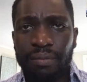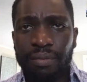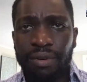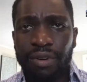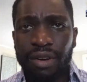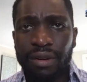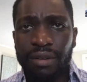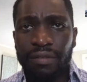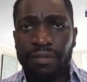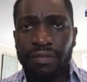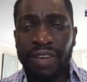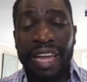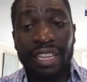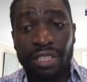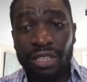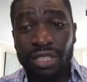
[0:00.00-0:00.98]

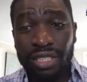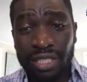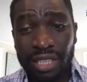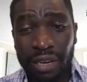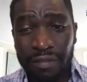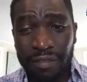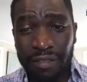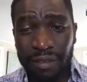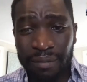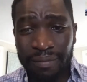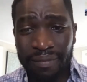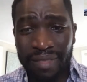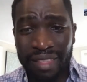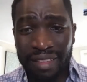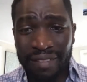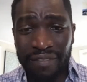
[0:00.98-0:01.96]
prevent yourself
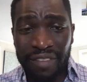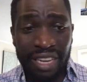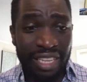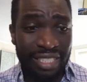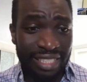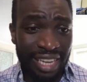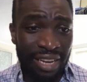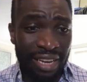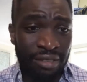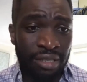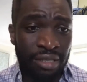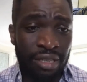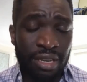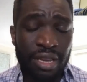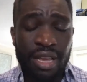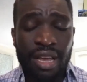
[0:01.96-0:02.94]
from feeling down,